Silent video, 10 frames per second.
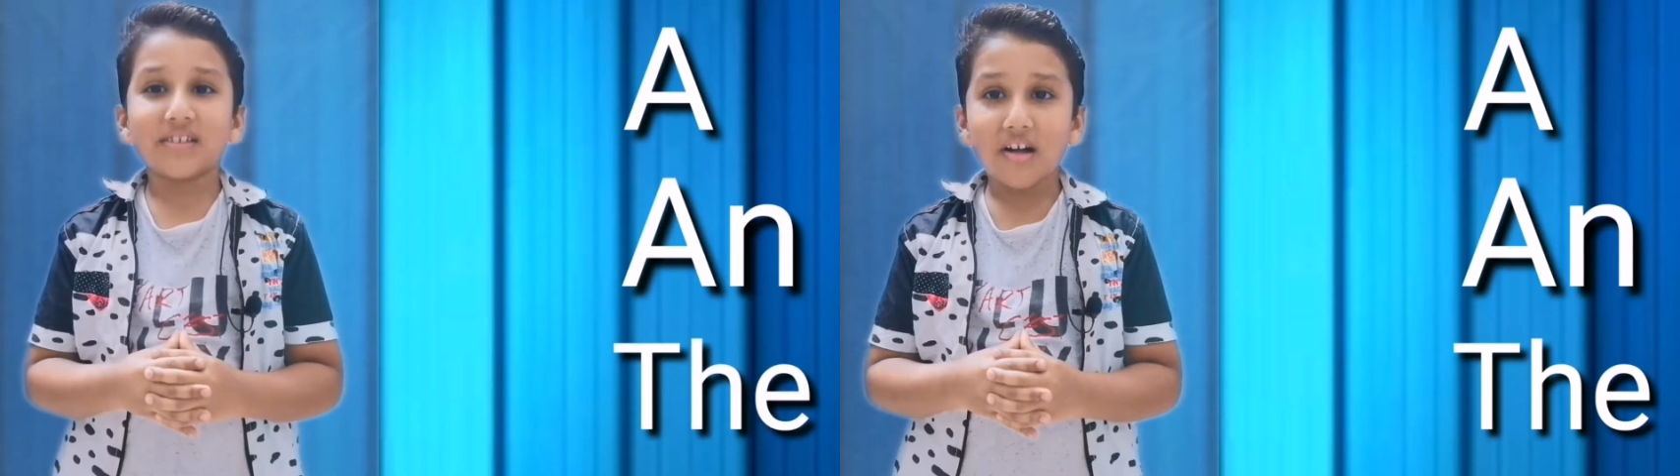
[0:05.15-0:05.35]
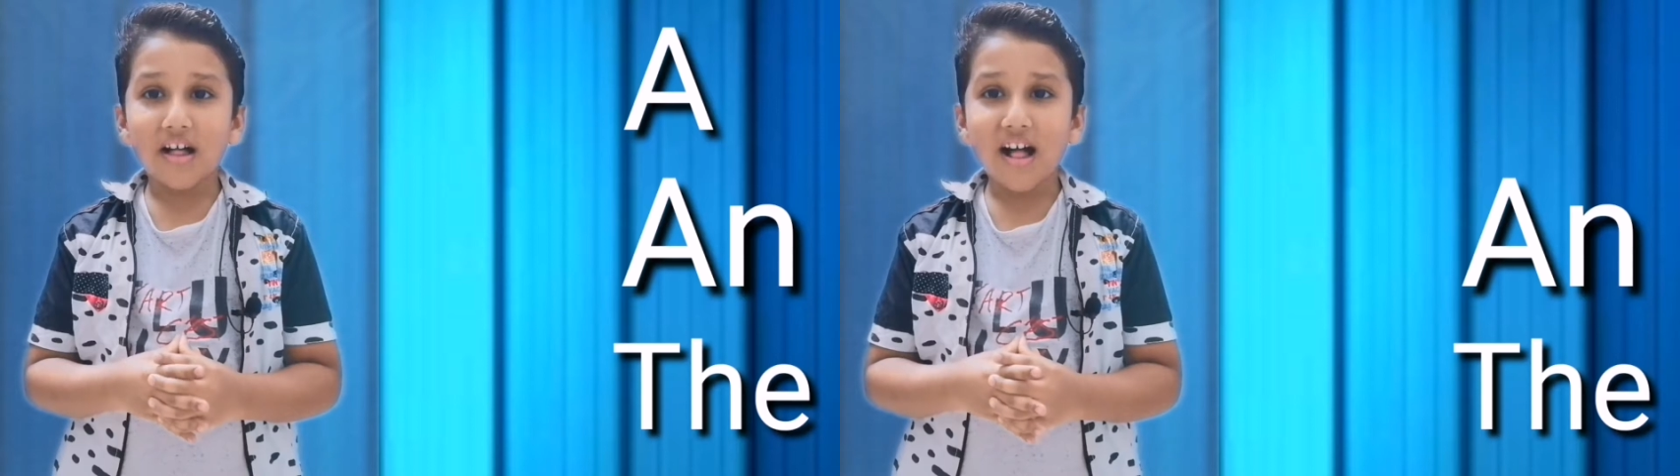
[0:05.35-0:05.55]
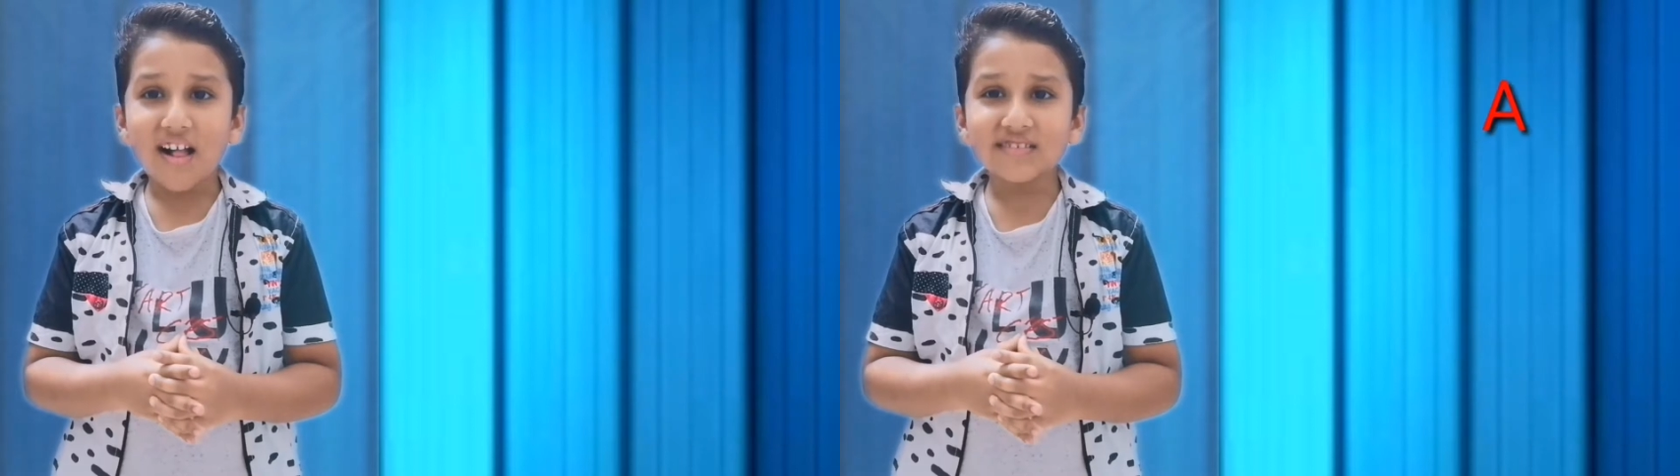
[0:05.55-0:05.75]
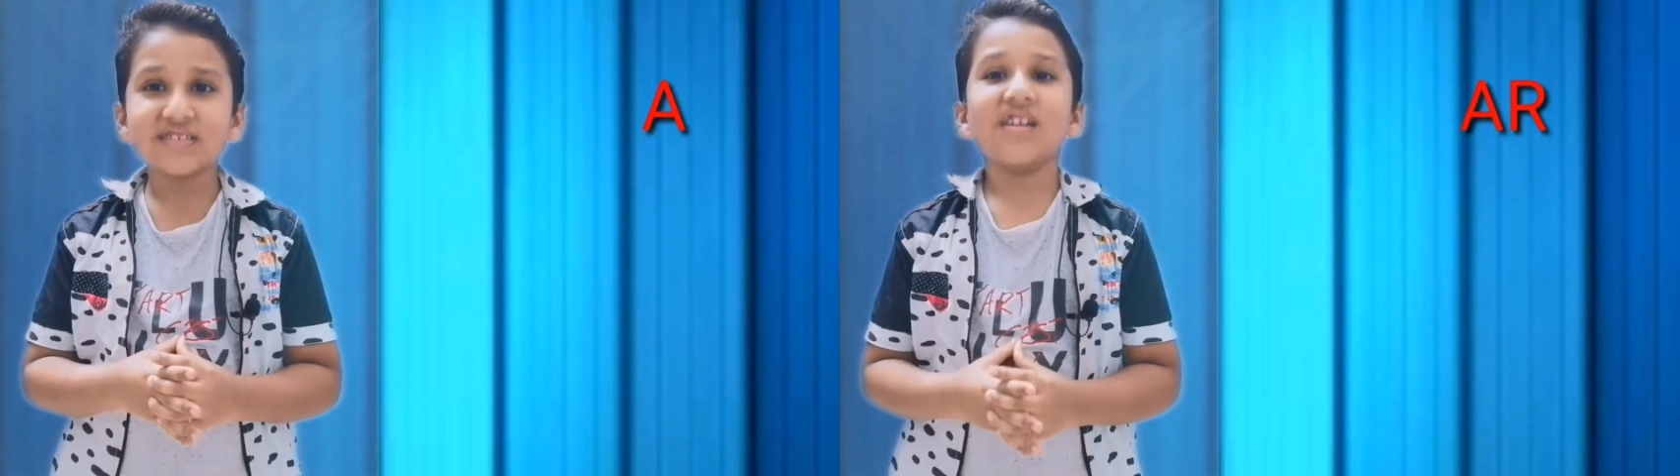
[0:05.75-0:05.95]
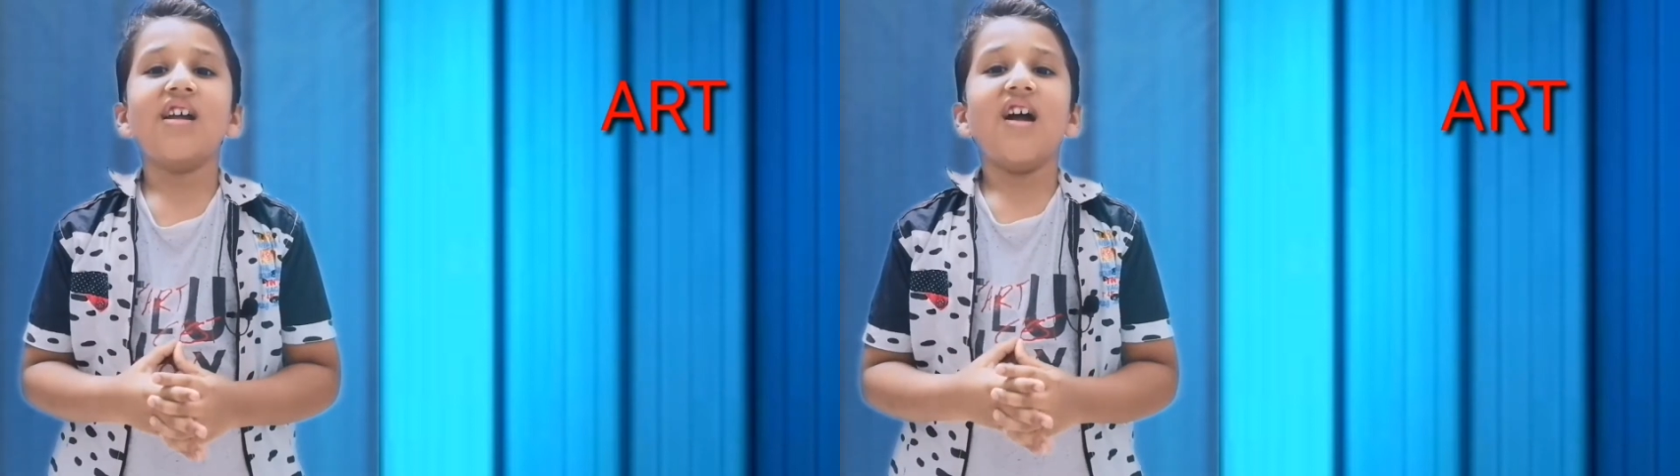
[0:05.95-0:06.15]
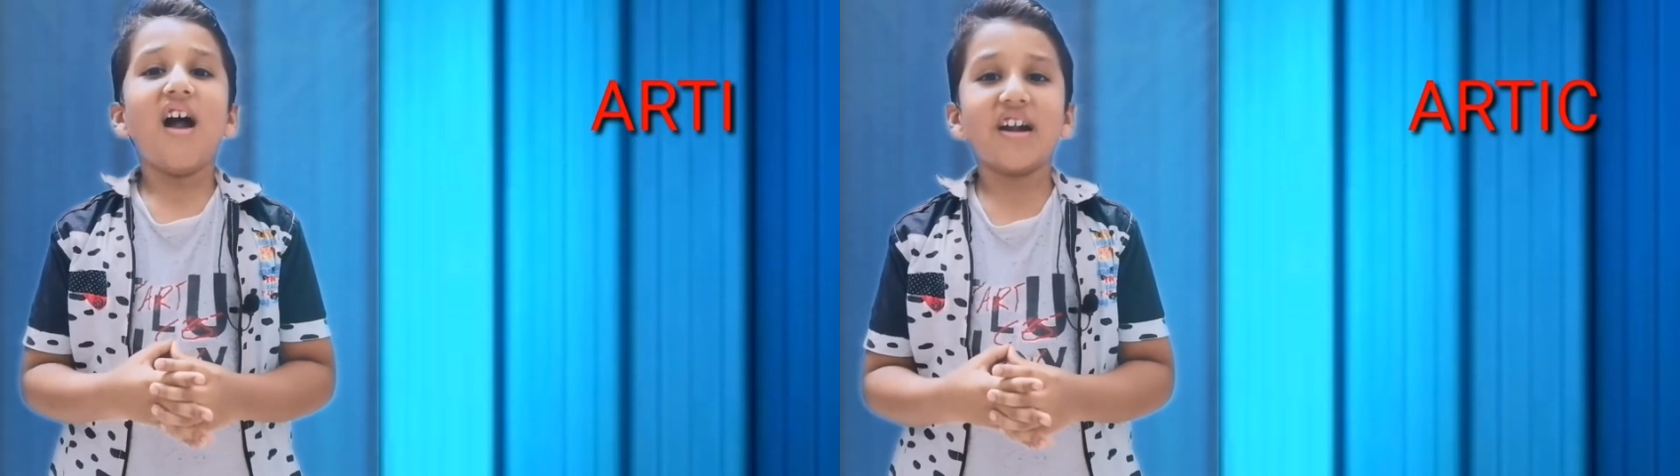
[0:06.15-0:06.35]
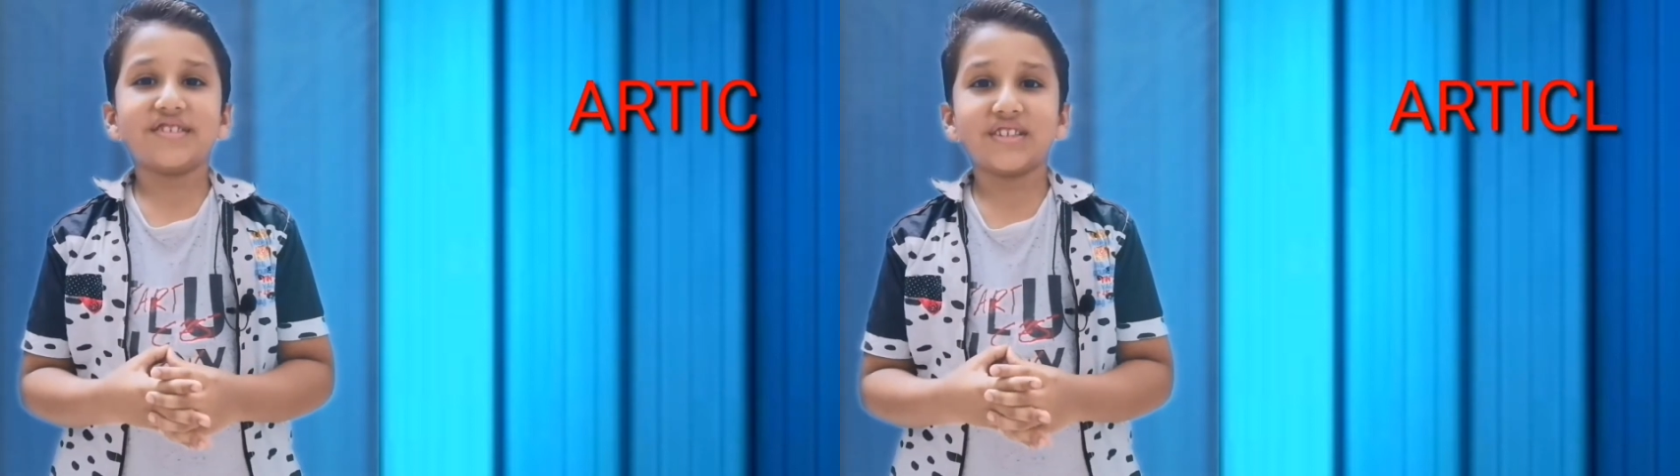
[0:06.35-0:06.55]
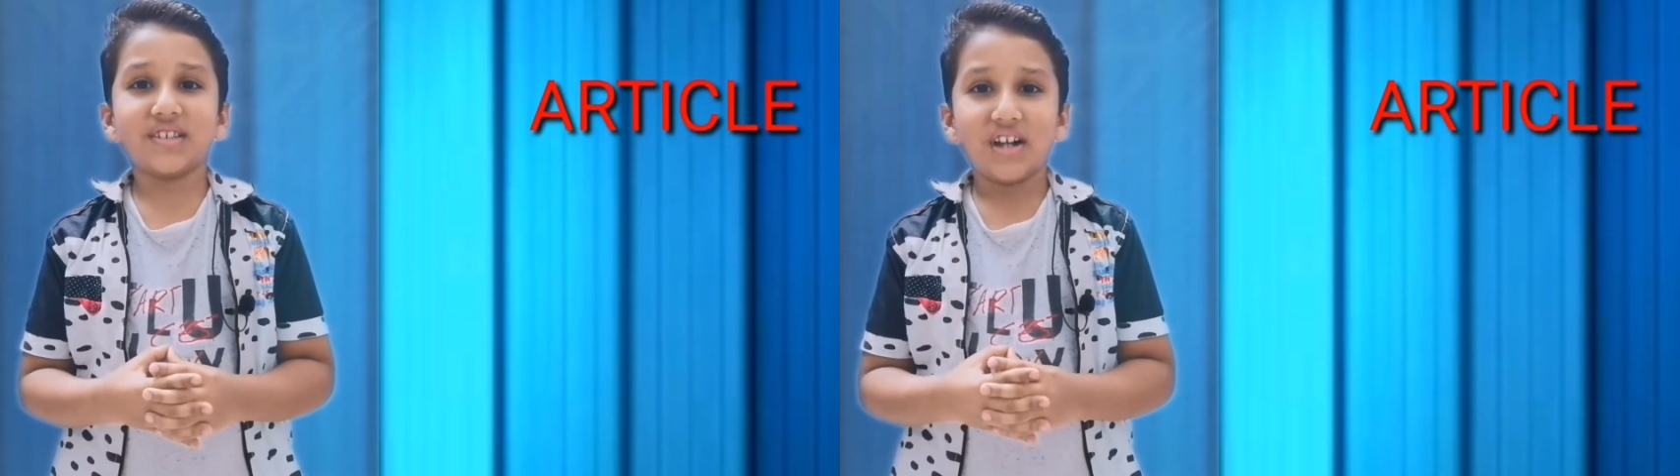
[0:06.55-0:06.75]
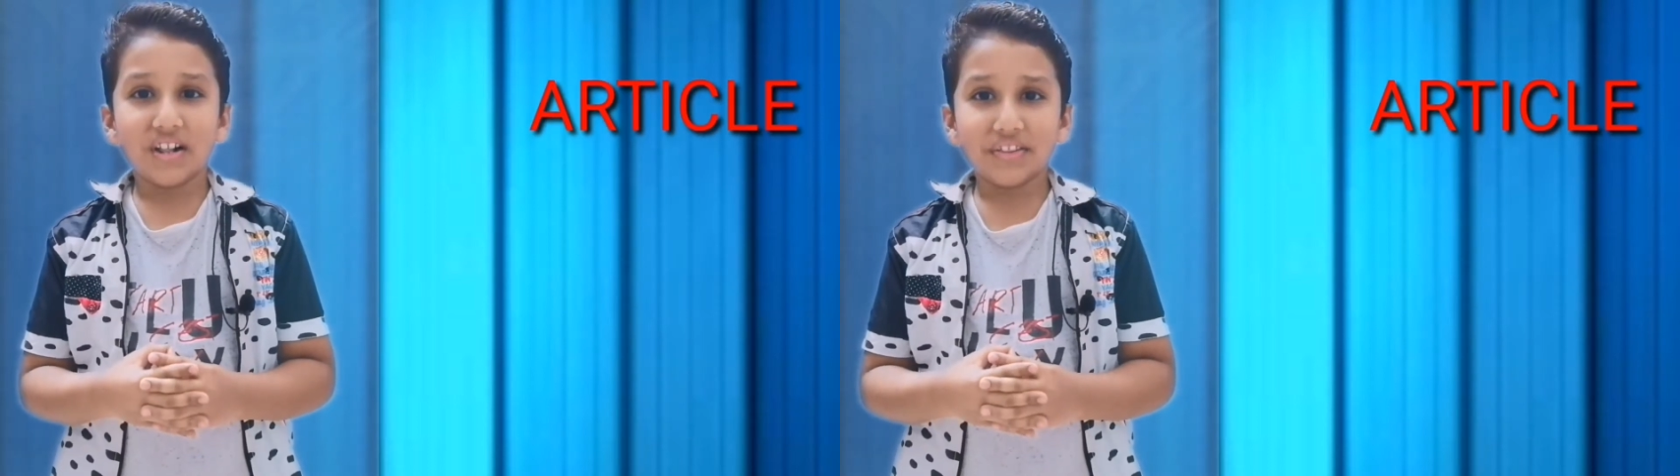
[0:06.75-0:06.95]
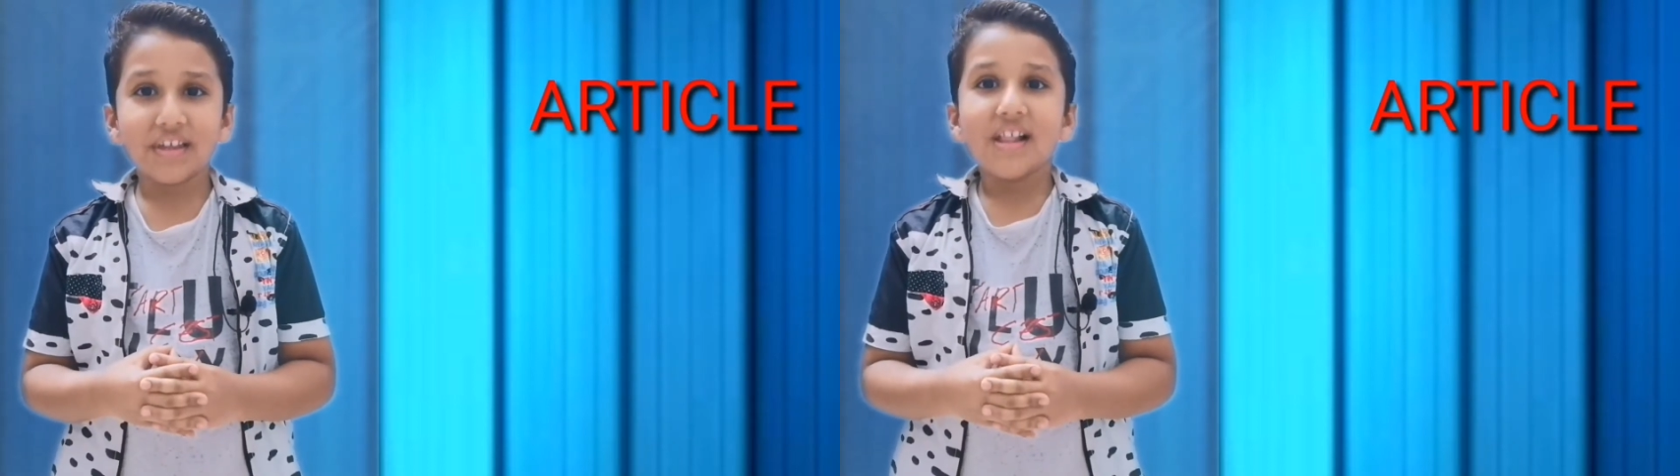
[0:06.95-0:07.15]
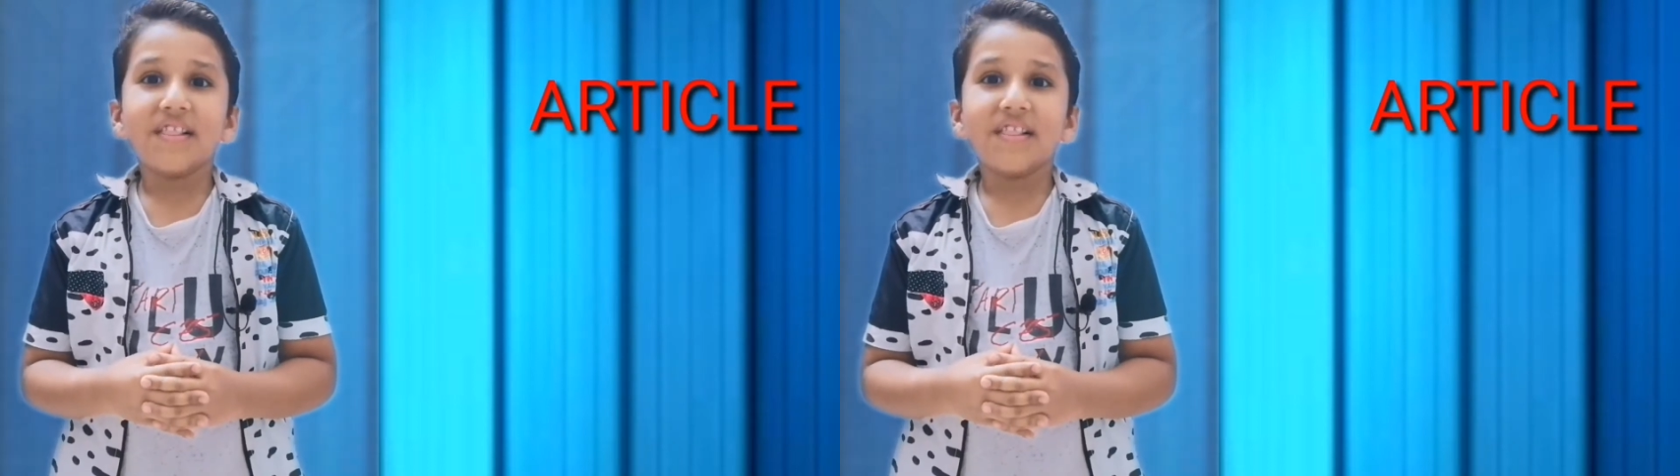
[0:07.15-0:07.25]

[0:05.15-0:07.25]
called articles.